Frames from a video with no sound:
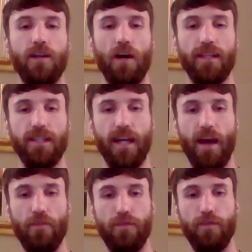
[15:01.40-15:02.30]
in I T
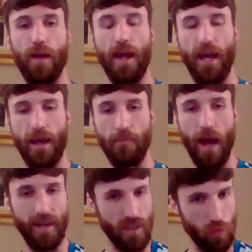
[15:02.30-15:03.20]
F, um,
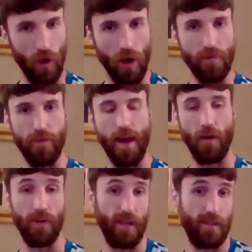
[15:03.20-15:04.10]
and this is where I
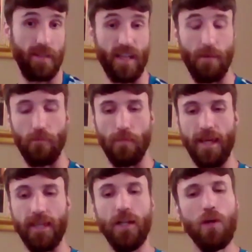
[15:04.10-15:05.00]
found it, this happened with
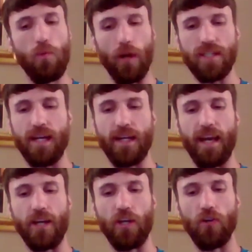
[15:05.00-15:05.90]
me, when I started
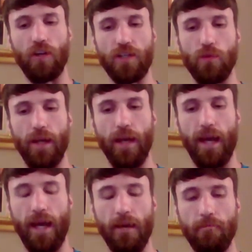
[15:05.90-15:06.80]
getting curious with
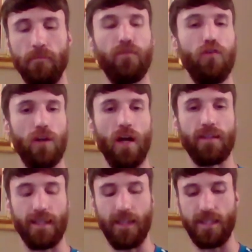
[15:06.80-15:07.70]
um, full
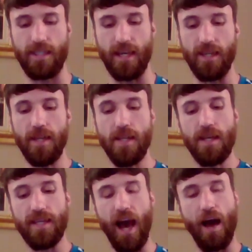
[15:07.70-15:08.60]
contact, let's say,
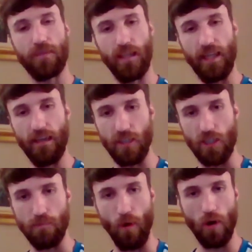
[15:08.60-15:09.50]
you have to leave the
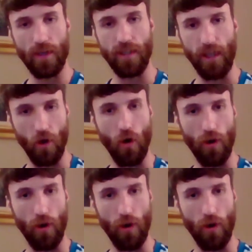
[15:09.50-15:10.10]
sport in